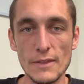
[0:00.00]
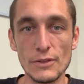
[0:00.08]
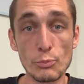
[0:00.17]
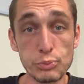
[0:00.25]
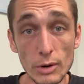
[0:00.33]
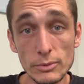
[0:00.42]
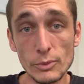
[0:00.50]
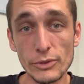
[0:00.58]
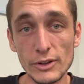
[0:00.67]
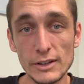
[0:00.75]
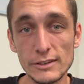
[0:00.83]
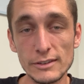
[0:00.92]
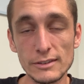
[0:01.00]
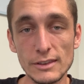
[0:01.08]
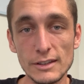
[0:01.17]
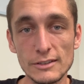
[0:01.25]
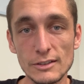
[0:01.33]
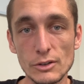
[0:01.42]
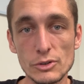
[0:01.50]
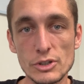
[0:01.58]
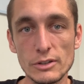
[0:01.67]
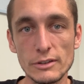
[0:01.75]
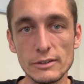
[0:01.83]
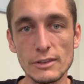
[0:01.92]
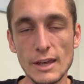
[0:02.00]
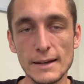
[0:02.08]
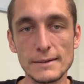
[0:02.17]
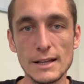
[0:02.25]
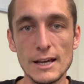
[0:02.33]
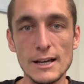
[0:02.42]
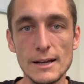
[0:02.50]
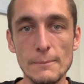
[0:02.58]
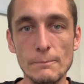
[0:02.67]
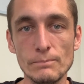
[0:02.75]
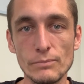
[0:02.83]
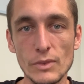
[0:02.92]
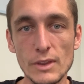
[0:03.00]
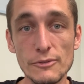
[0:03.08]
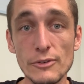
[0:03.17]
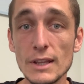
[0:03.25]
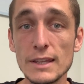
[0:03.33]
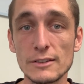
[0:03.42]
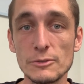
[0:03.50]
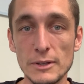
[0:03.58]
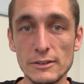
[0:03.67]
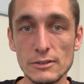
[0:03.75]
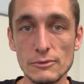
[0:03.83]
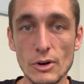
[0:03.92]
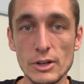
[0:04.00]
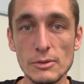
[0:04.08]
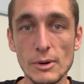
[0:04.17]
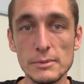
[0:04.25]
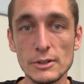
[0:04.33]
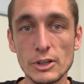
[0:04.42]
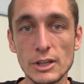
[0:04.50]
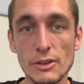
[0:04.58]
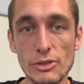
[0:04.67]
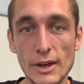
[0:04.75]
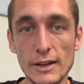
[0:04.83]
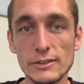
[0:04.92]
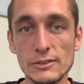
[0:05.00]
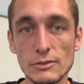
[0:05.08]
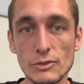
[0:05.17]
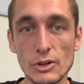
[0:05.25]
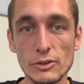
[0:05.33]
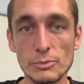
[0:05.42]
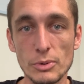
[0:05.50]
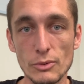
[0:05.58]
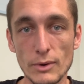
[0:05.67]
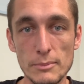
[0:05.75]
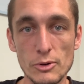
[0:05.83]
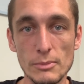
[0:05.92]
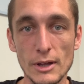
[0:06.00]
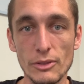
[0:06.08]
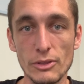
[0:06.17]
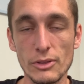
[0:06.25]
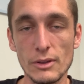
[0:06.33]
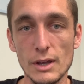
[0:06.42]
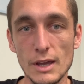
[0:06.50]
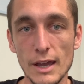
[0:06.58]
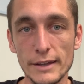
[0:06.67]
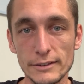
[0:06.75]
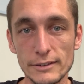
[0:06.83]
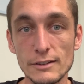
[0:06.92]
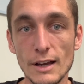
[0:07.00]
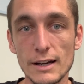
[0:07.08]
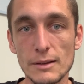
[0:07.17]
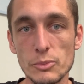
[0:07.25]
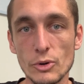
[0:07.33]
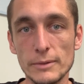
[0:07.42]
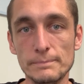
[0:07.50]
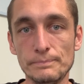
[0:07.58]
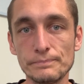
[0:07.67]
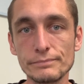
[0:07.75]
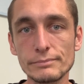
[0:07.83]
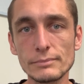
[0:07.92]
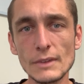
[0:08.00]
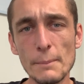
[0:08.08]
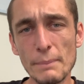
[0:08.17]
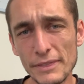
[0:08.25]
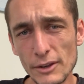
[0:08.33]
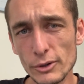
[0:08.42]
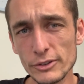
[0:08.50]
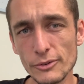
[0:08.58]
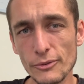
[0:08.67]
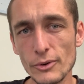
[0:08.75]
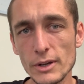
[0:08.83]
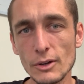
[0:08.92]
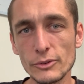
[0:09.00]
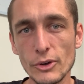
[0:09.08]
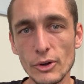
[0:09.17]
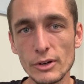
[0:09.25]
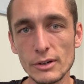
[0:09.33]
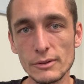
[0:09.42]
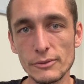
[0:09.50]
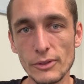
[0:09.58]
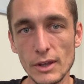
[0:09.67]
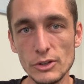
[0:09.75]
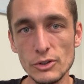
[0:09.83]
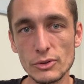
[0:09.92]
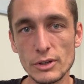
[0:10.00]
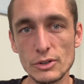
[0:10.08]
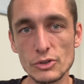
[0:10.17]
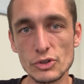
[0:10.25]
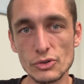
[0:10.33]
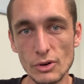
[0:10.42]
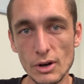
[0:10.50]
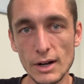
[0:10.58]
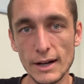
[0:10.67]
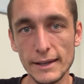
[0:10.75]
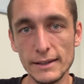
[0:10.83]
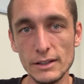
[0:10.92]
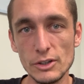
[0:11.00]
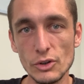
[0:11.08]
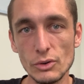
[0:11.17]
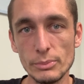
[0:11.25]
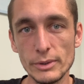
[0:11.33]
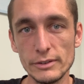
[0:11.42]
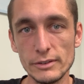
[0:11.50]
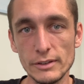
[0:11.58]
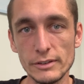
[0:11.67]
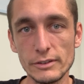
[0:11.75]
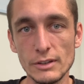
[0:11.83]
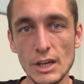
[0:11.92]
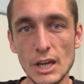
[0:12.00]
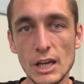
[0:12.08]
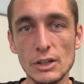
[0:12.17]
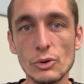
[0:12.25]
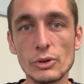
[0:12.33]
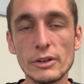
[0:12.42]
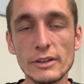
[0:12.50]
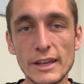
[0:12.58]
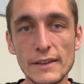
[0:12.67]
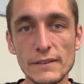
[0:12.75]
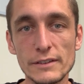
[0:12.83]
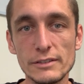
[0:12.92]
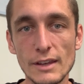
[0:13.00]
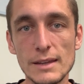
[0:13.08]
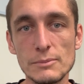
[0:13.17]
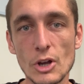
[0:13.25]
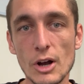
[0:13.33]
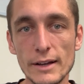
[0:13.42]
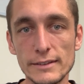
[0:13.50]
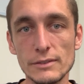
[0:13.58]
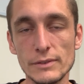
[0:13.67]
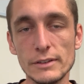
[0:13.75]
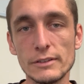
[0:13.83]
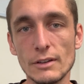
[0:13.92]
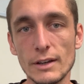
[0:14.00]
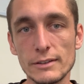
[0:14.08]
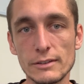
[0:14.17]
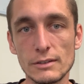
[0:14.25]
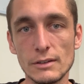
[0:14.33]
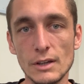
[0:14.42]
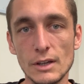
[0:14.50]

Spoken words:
The problem with these solutions is that they're fairly expensive, right? You might be looking at thousands of dollars per rep per month as a starting point. But there is a free alternative that you can try in your business in order to get the same kinds of insights,